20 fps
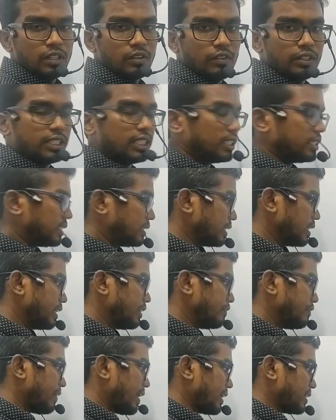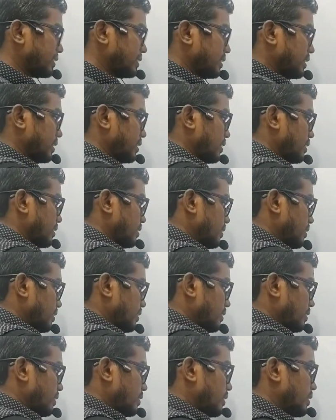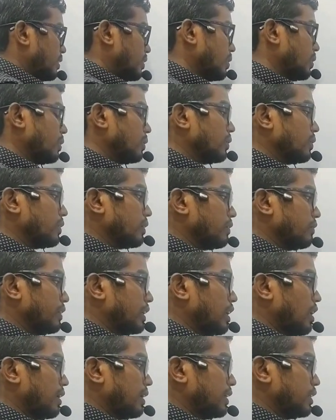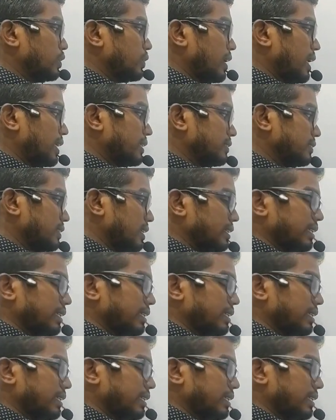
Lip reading: which is in fact, we call it as